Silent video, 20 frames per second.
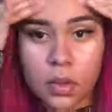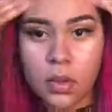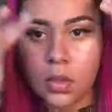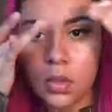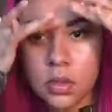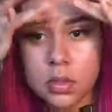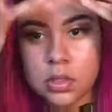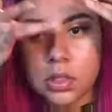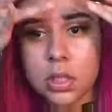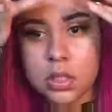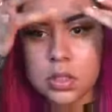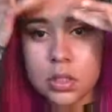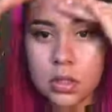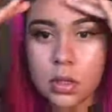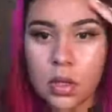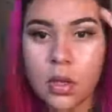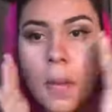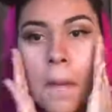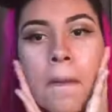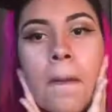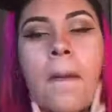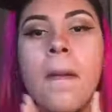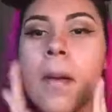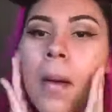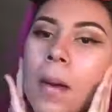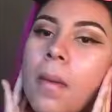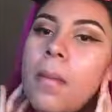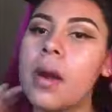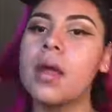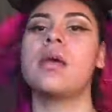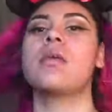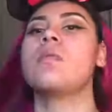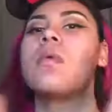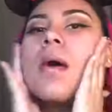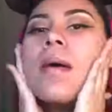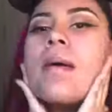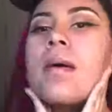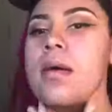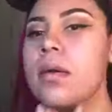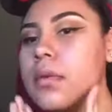primer, and I'm putting that all over
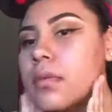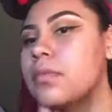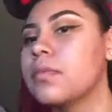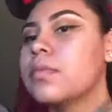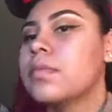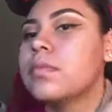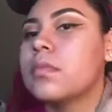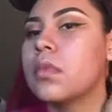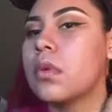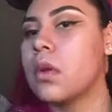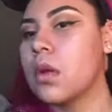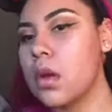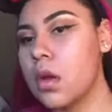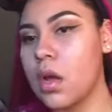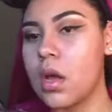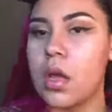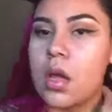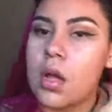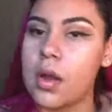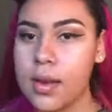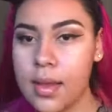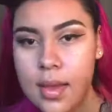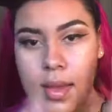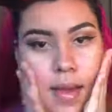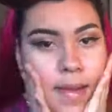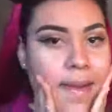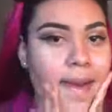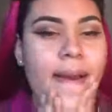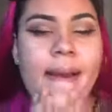my face. Once